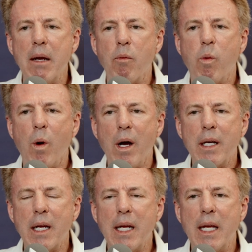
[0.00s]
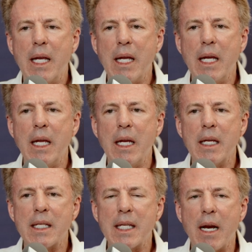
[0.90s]
what
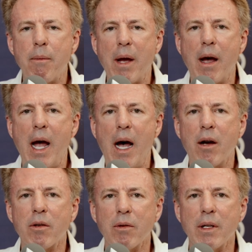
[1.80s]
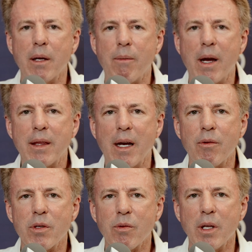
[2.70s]
he said about algorithm, I
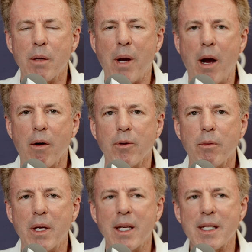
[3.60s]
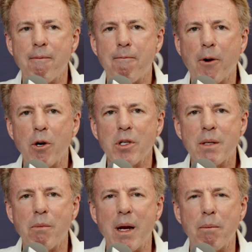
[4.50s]
thought was really powerful, because at
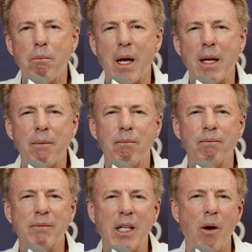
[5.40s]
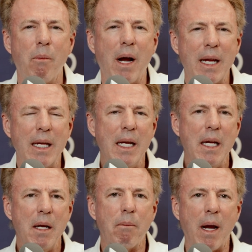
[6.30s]
first my
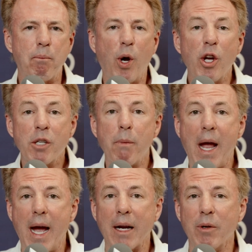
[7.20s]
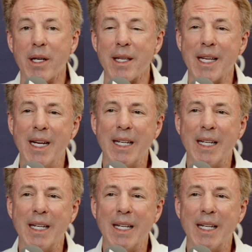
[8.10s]
pushback was,